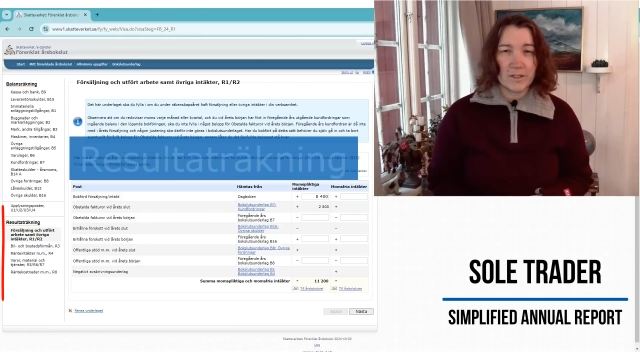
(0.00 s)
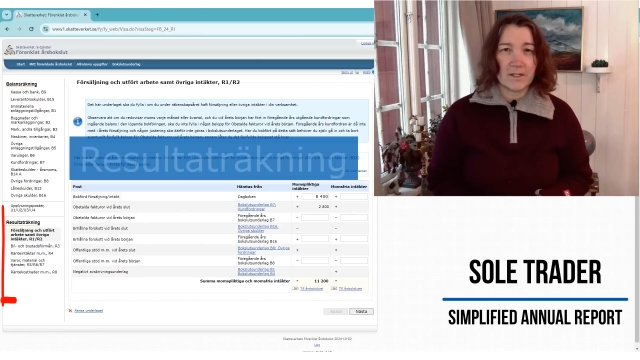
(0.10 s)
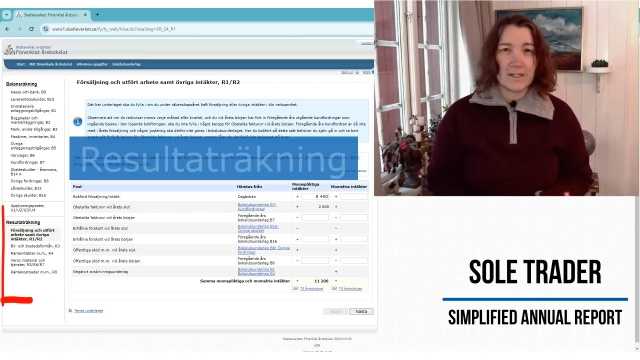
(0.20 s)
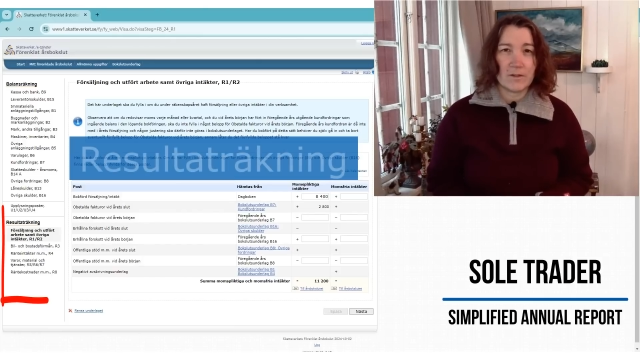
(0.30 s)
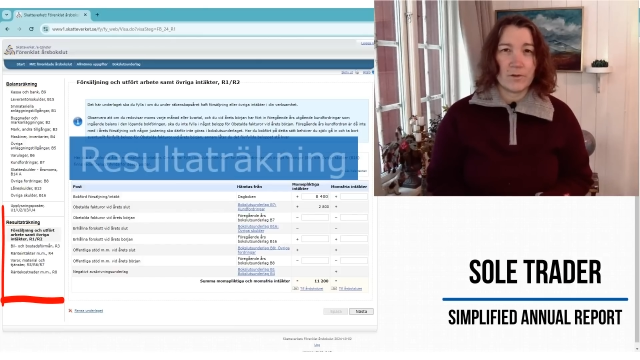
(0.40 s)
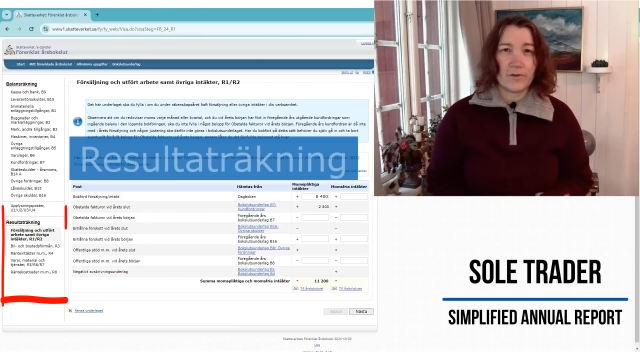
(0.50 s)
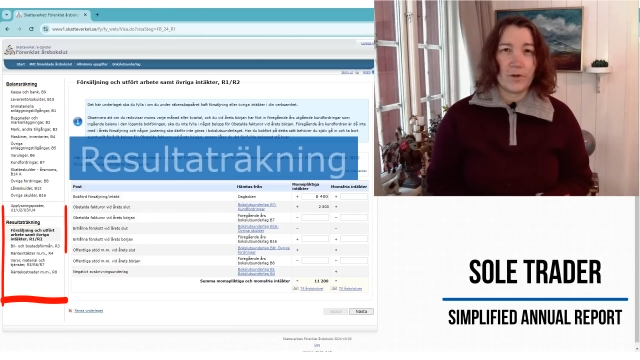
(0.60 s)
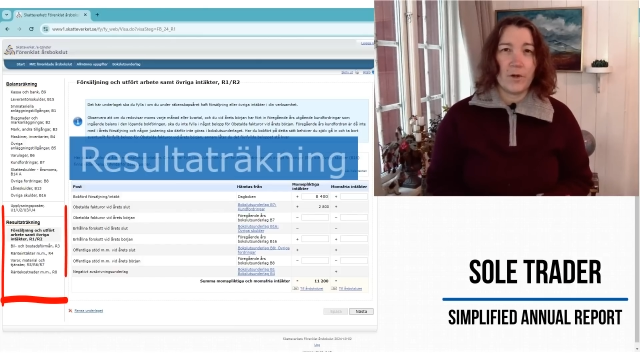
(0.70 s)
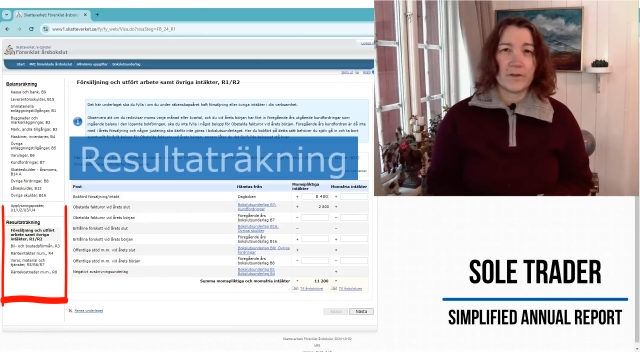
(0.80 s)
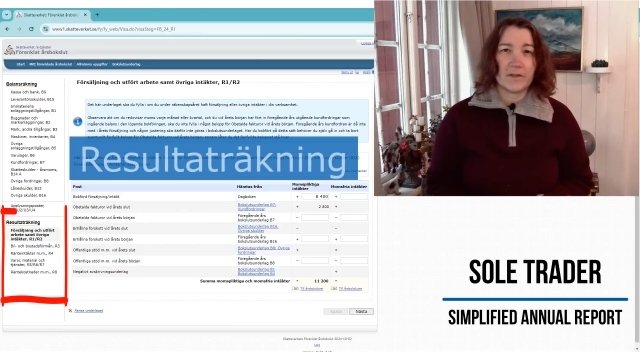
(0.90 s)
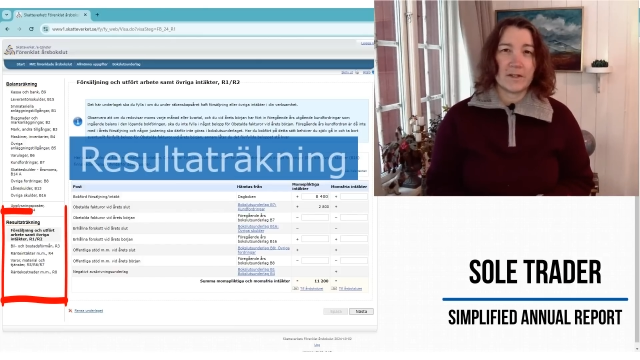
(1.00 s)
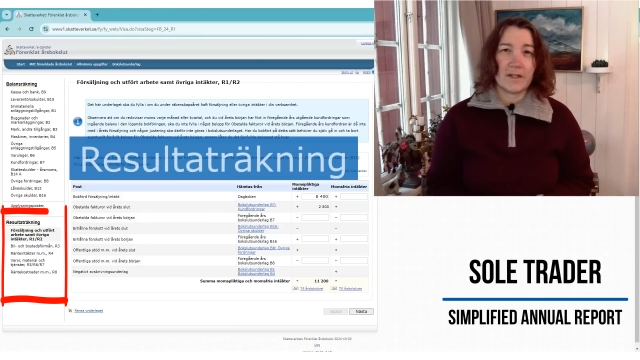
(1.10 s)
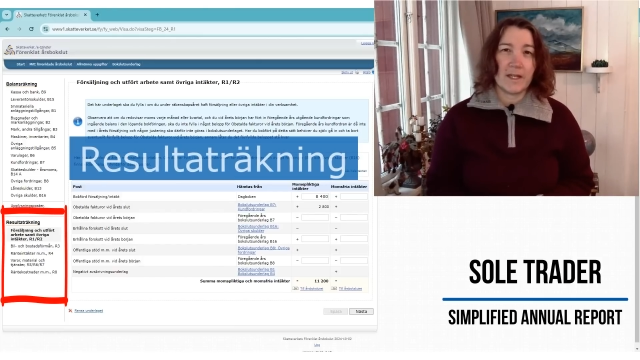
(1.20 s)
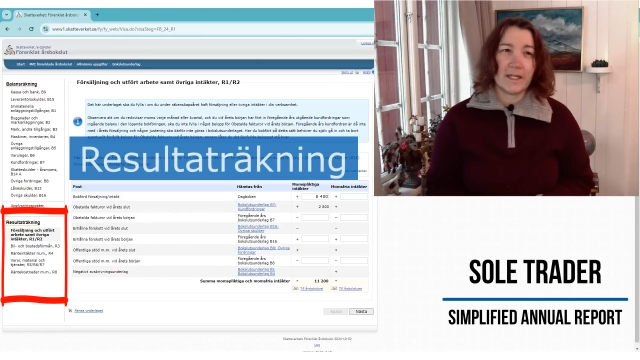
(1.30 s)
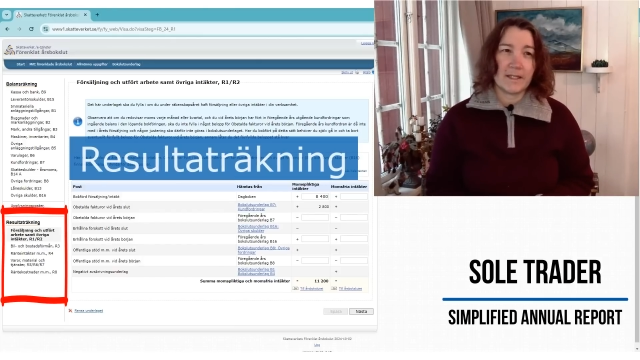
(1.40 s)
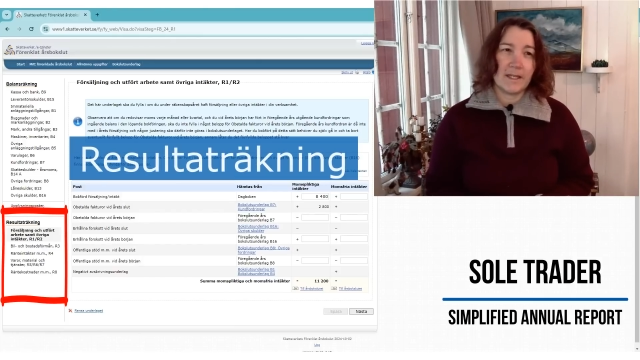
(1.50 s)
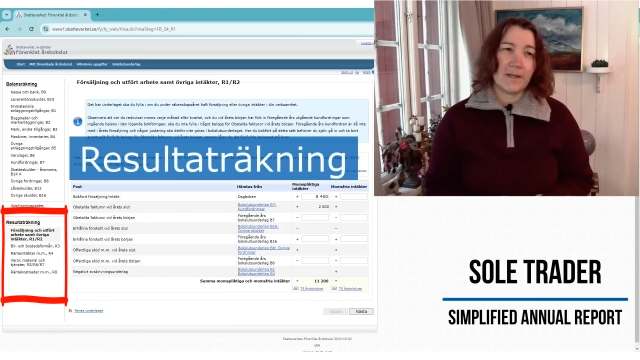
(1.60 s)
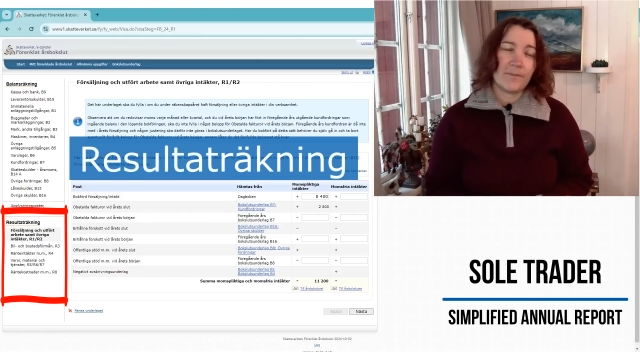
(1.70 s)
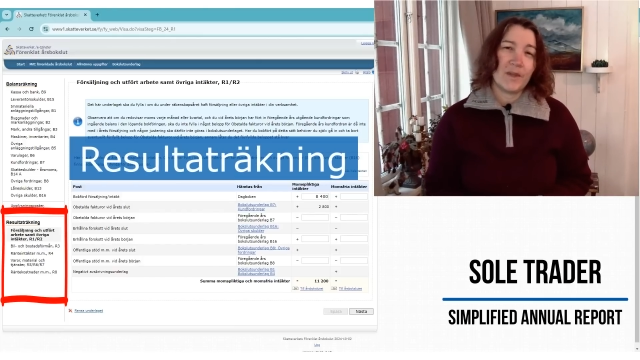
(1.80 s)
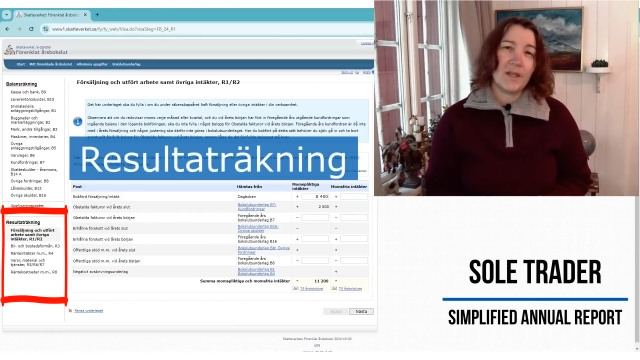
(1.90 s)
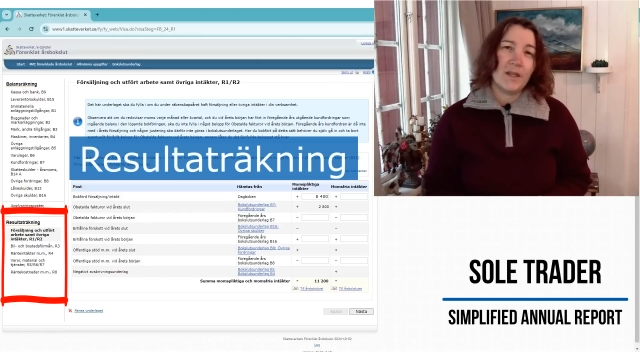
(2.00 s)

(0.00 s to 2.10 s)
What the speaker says: resultaträkning.